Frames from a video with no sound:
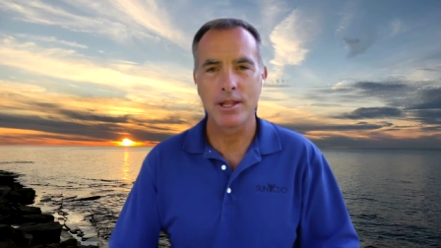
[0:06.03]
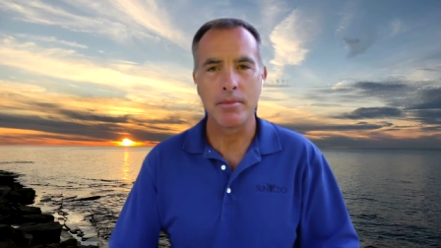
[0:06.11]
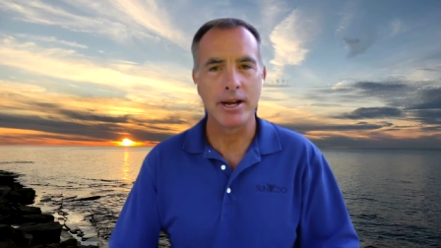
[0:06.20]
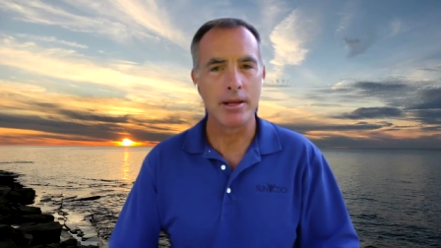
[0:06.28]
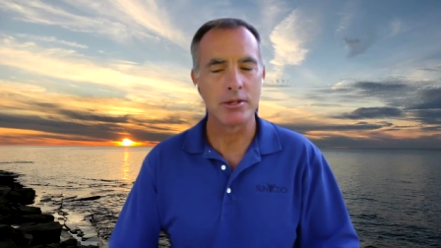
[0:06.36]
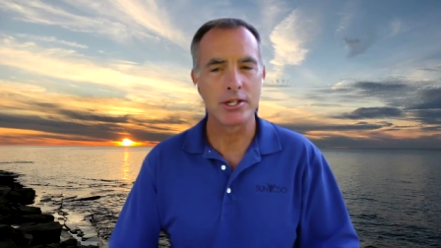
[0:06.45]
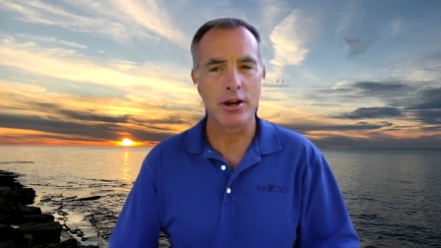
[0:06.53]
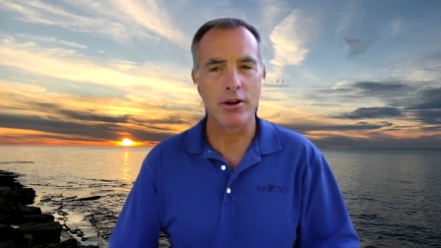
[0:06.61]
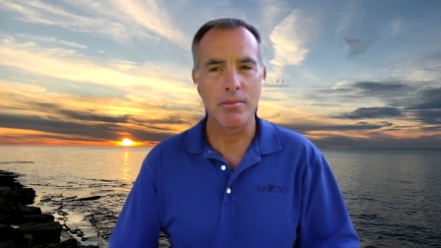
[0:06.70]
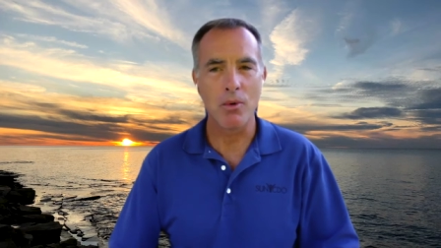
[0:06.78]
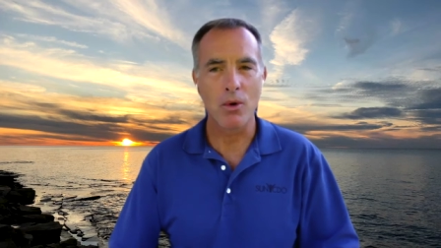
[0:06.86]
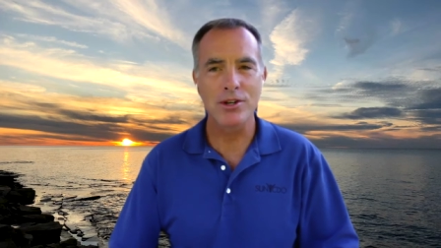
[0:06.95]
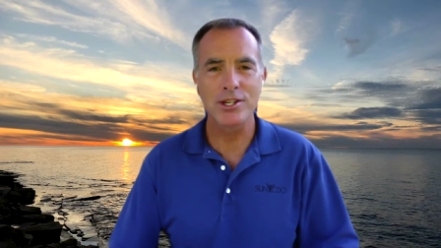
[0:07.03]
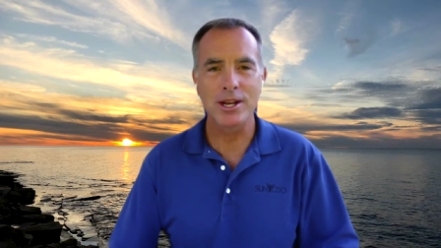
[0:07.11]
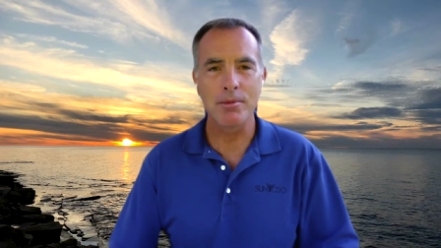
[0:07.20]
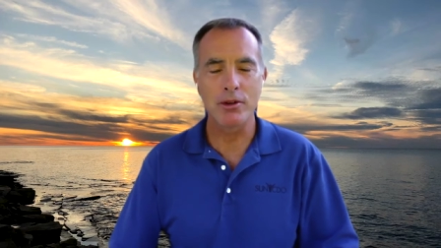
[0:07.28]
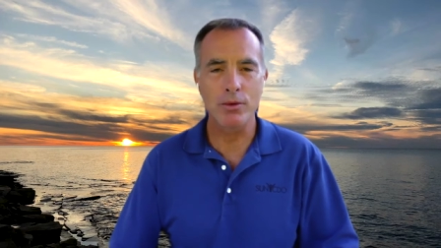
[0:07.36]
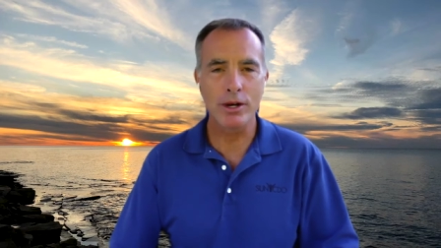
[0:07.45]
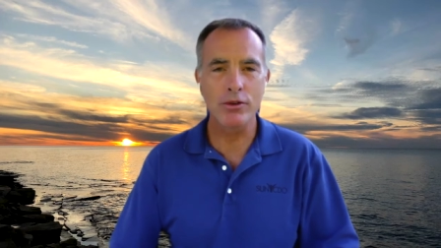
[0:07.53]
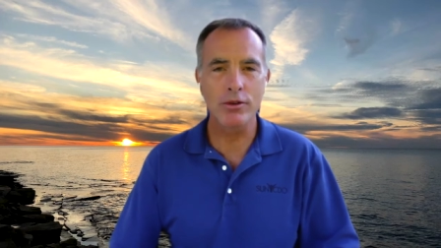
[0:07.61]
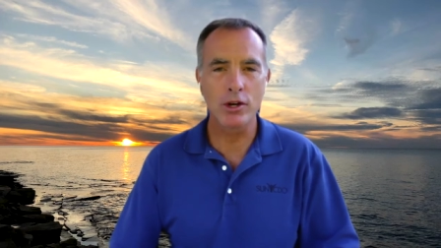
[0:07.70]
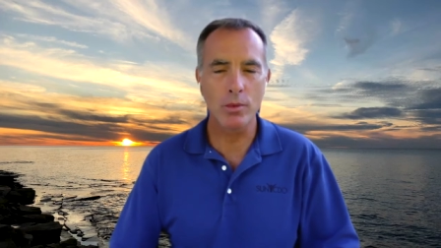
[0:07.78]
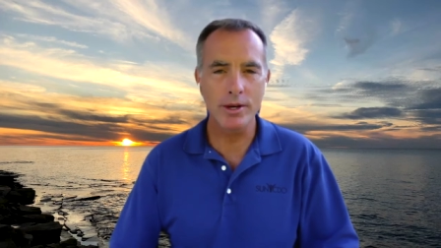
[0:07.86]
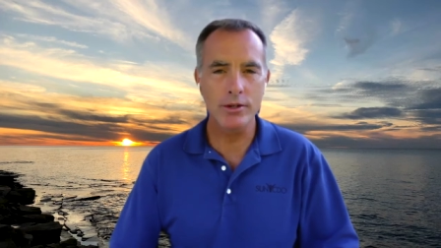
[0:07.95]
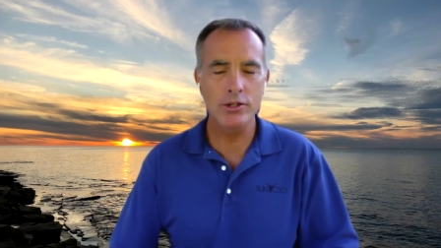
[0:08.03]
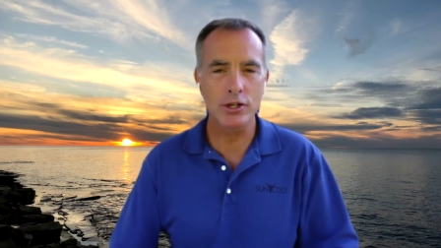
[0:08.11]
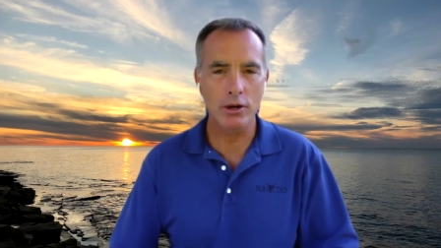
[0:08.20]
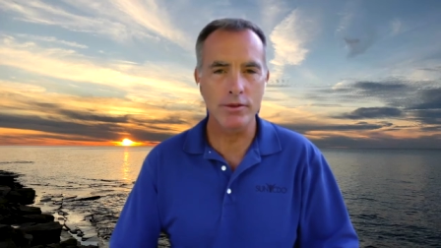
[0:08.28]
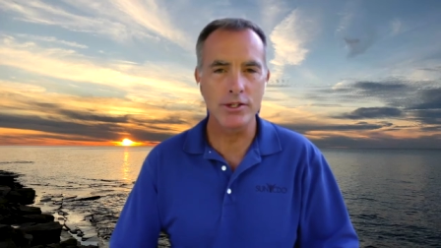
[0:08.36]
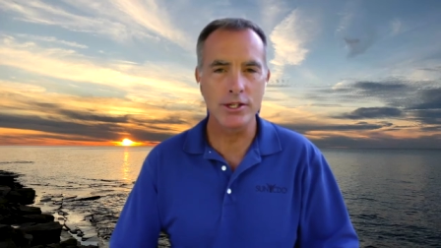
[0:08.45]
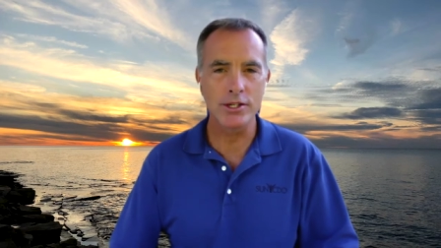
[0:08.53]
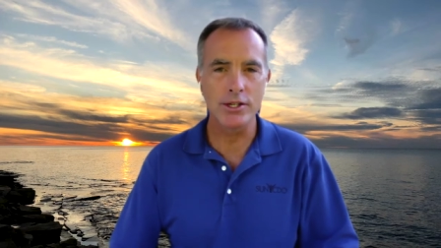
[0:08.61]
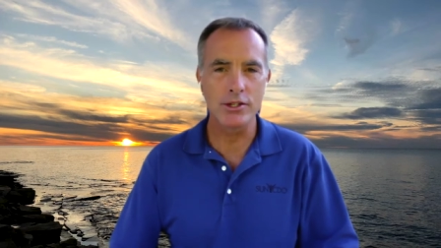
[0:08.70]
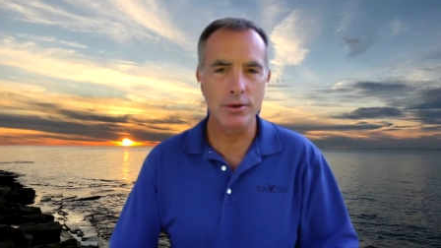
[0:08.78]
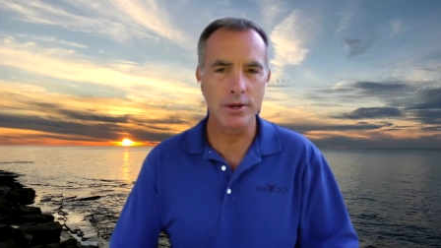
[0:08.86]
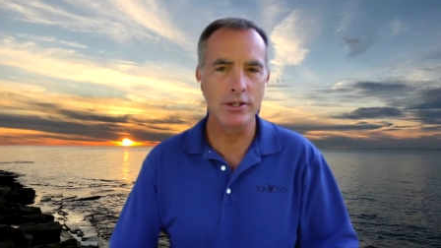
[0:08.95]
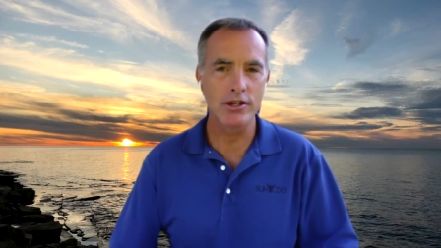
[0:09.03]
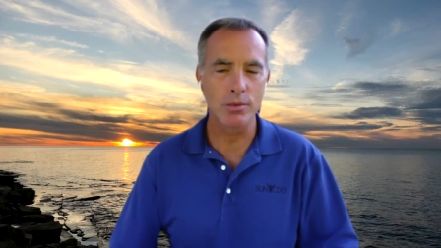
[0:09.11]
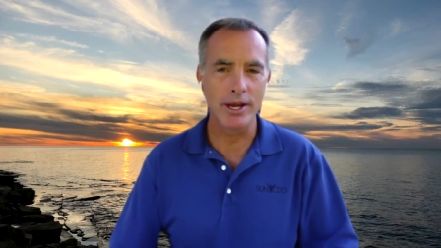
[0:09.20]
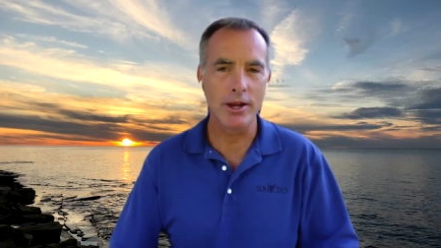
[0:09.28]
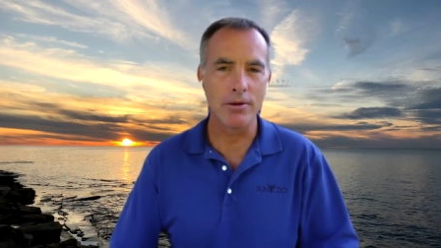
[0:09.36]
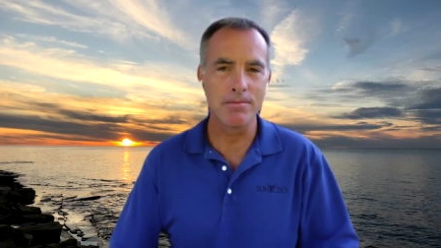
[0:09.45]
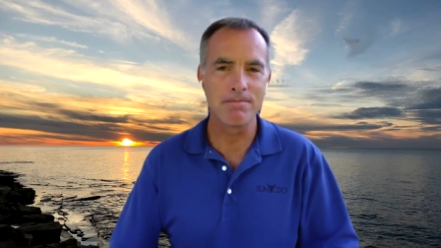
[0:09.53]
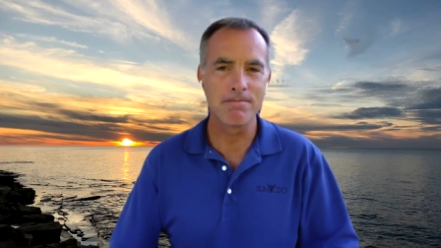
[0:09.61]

My name is Gary Morris. I'm the Director of Career Services at SUNY Oswego.